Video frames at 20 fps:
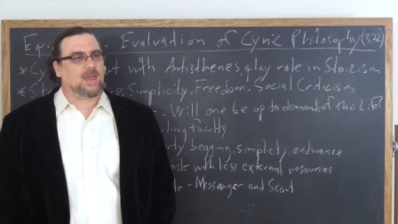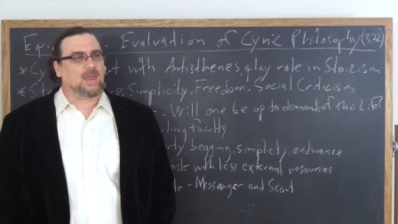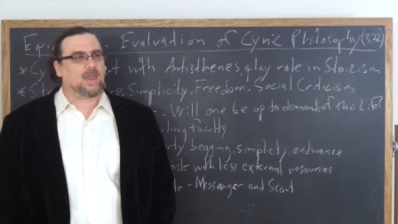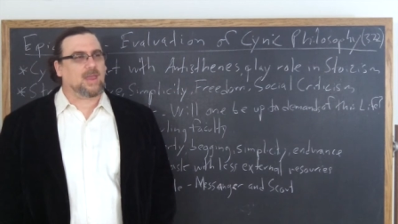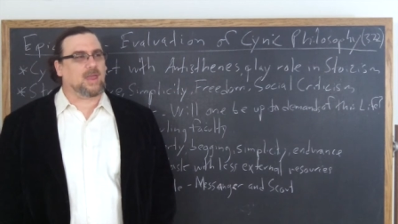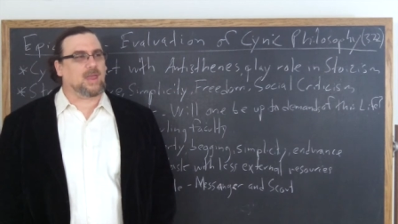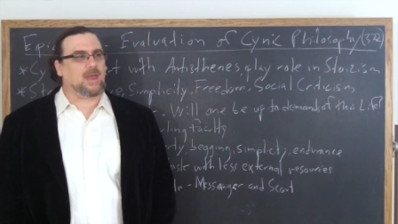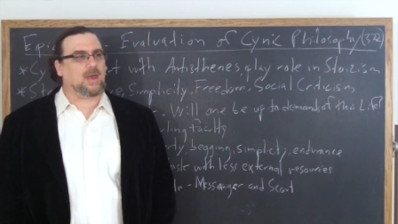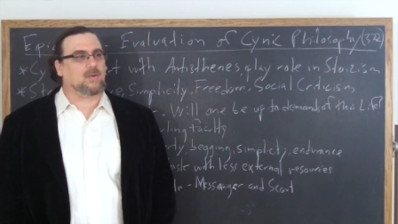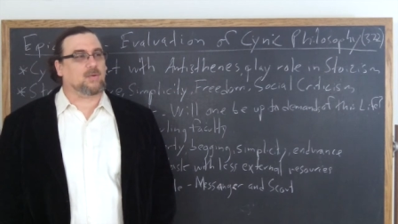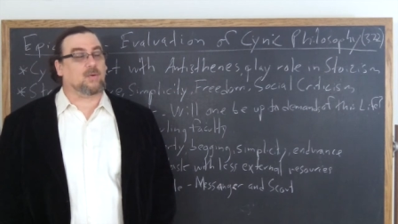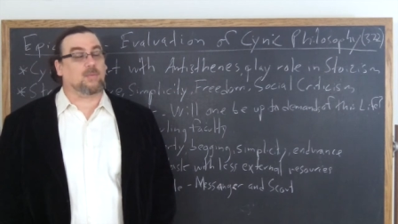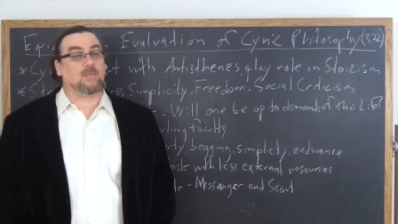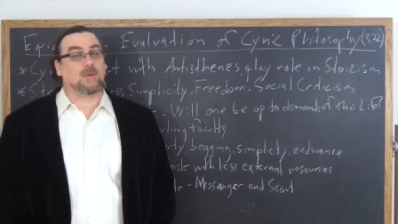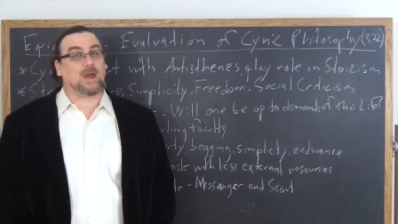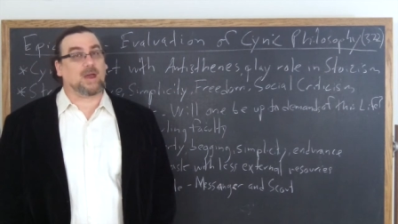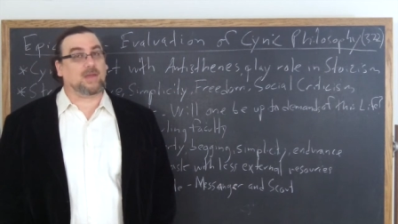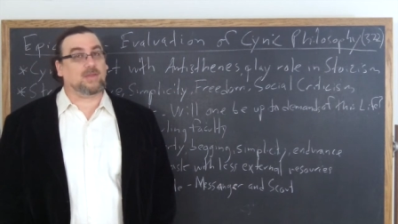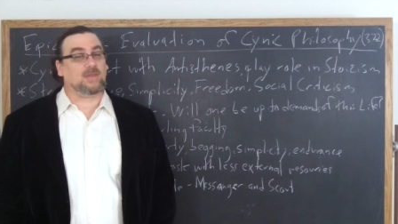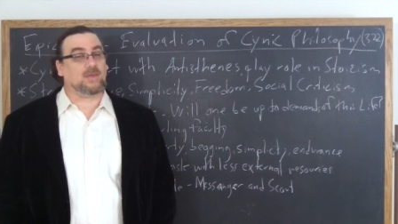and
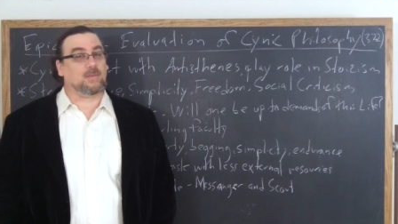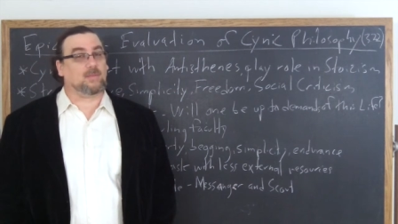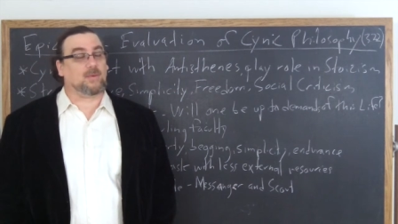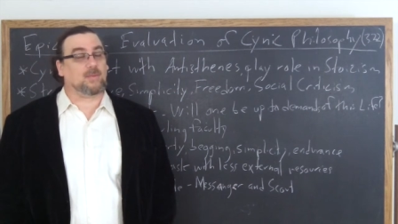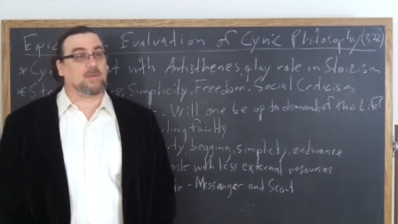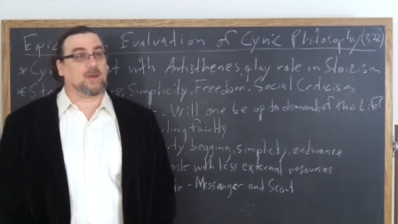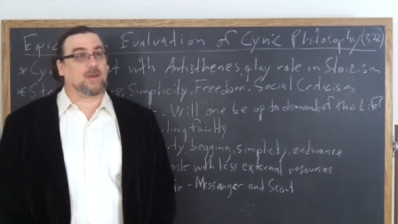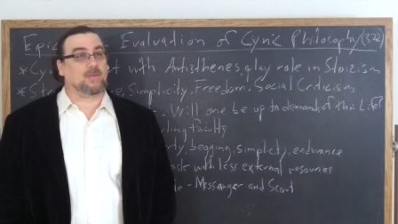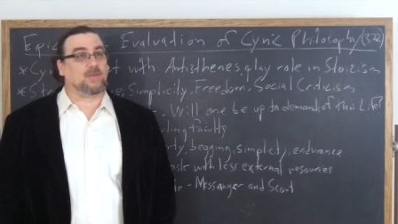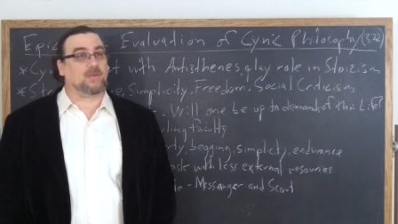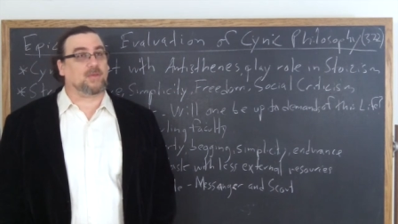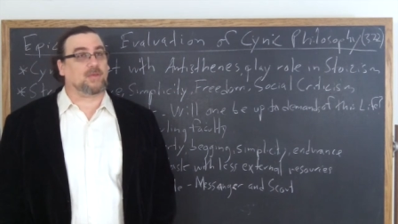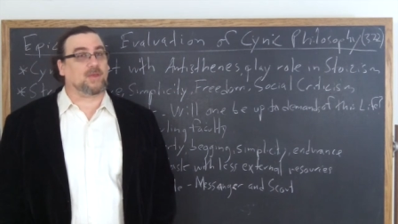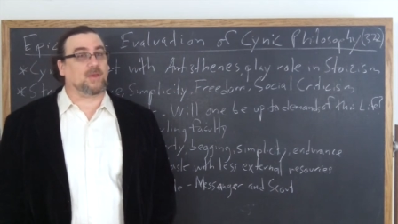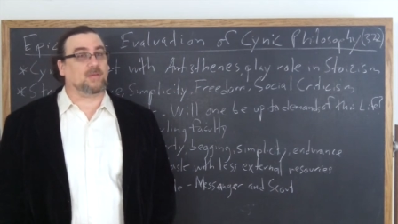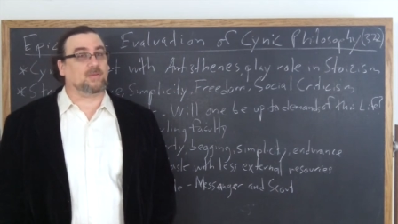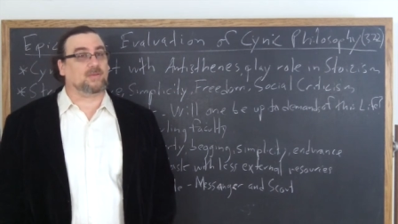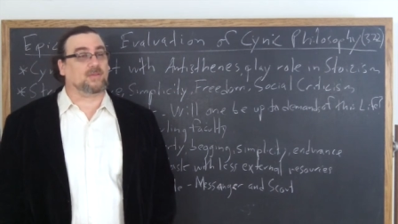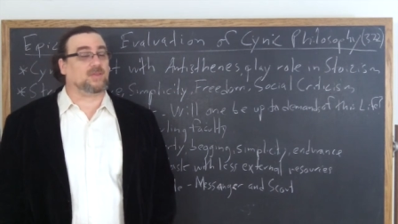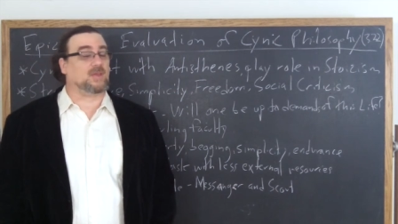remind them about the
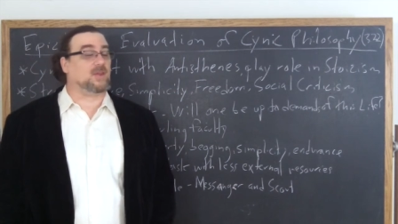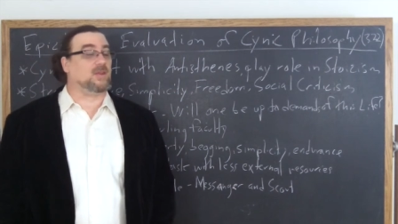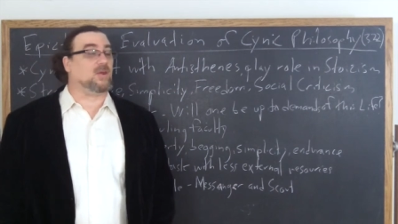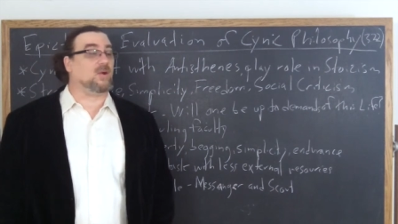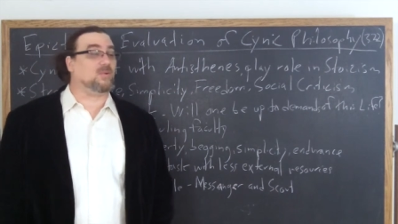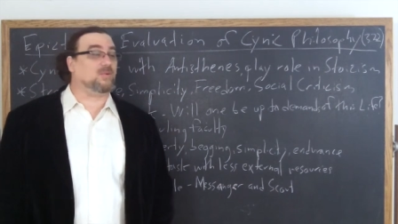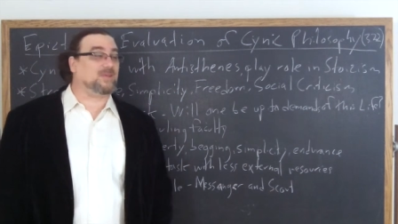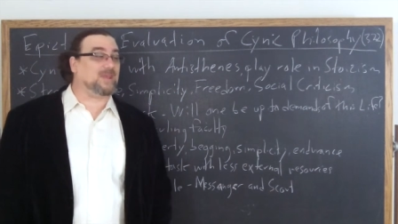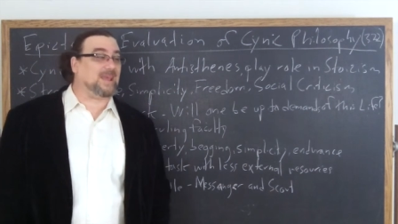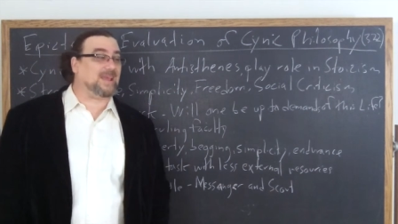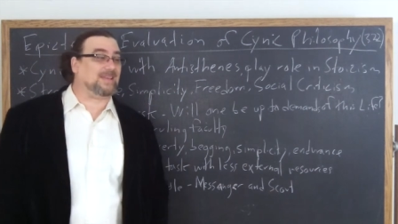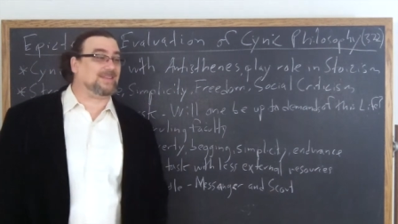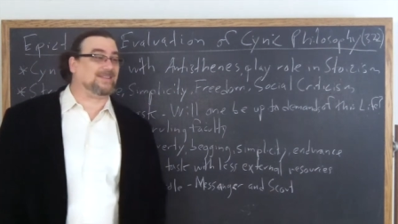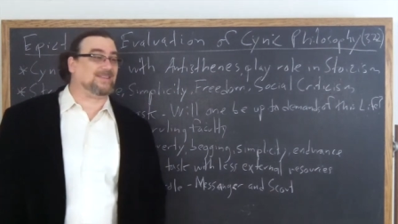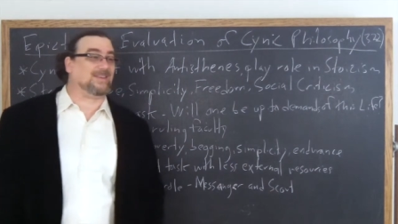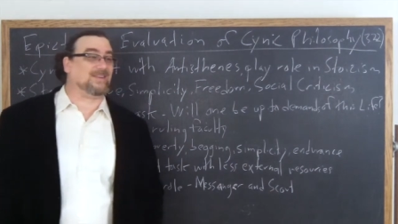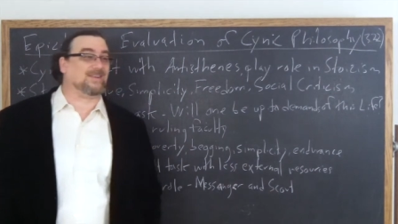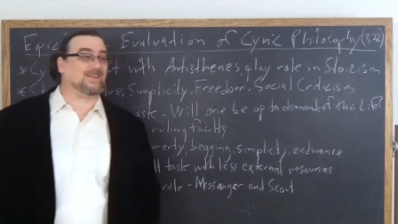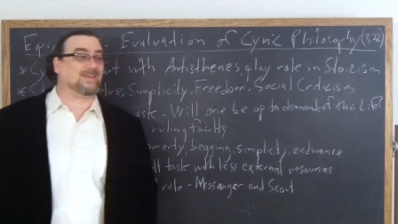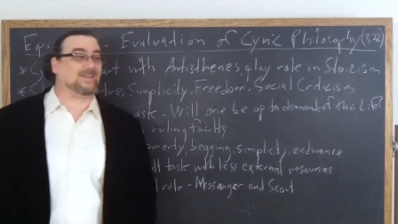things that they don't take
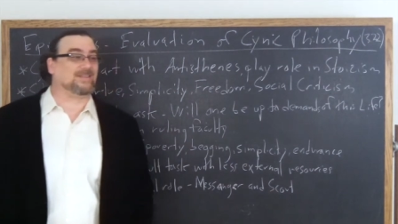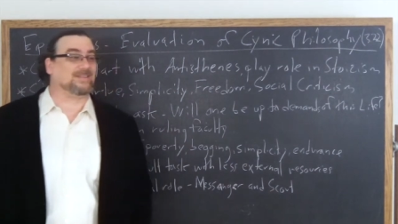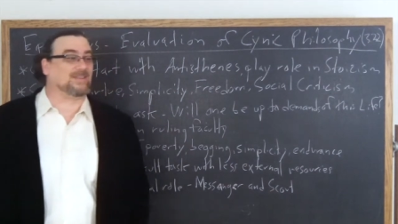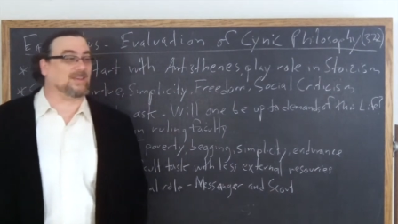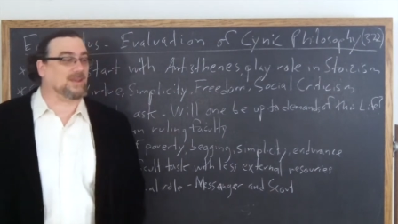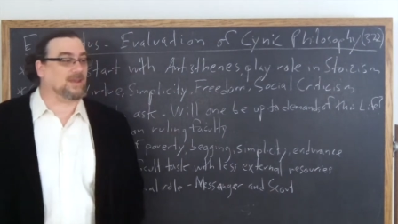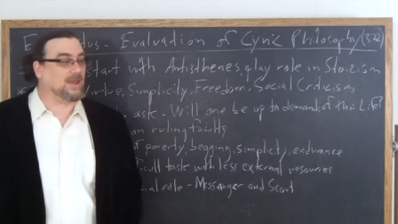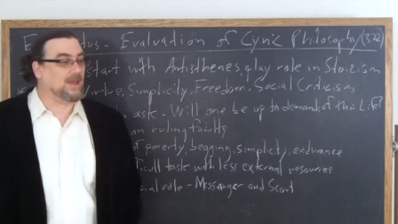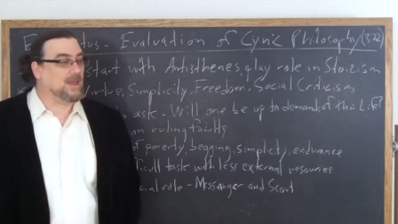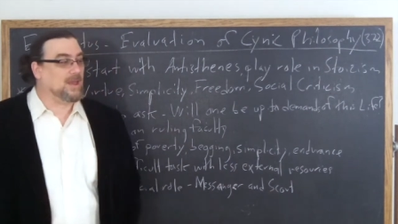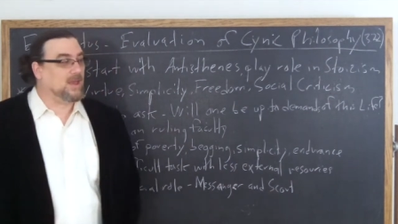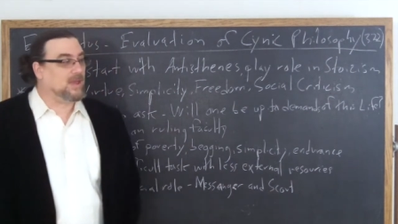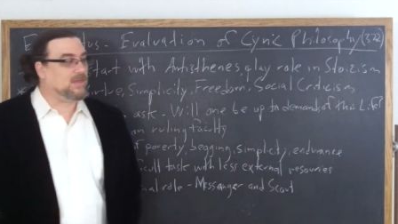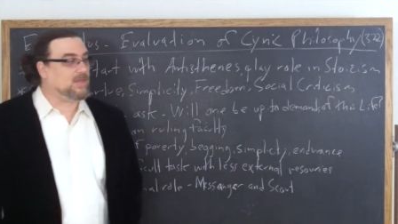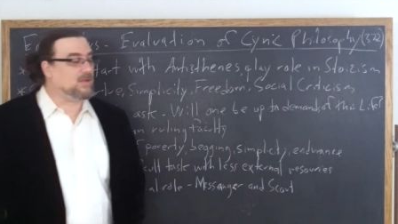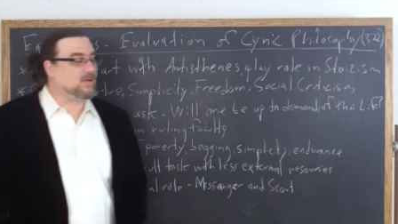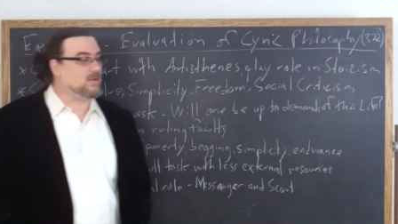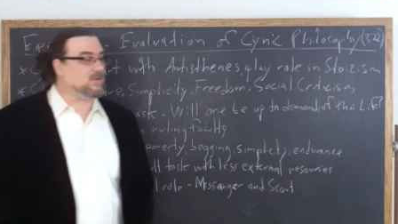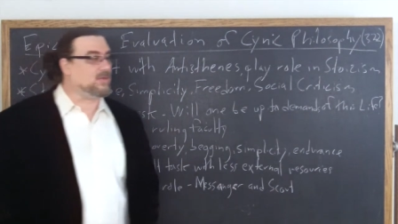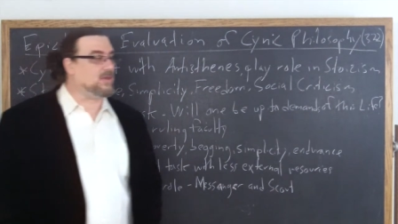seriously.
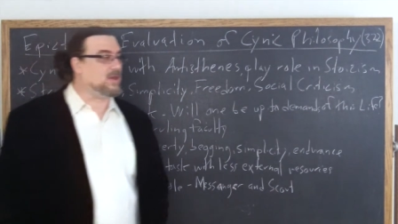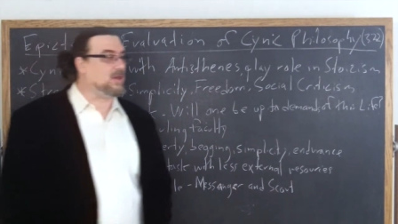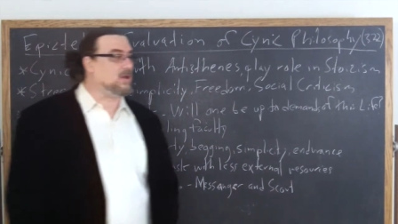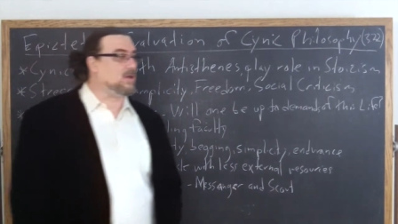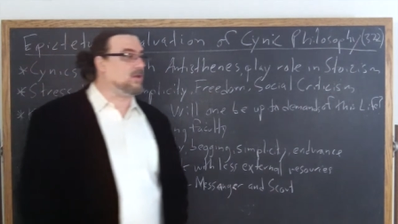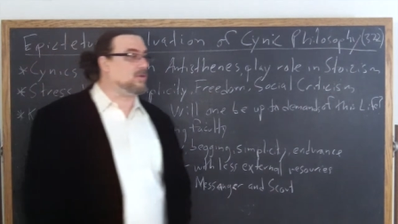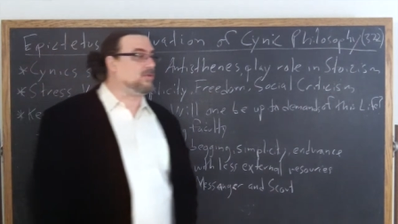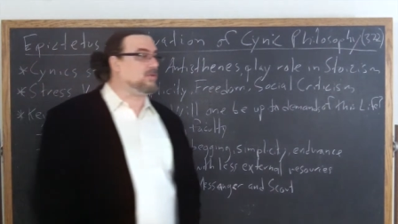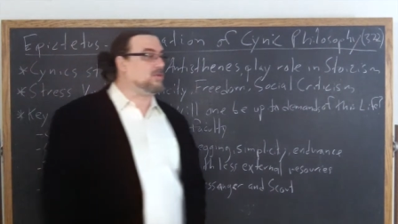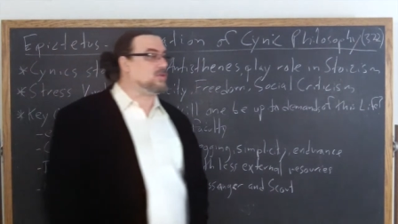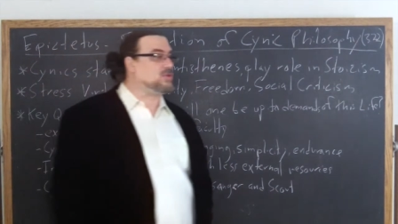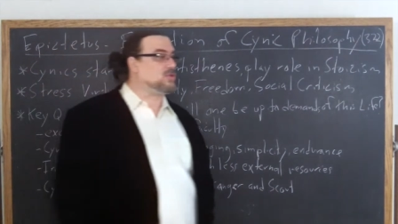They're there to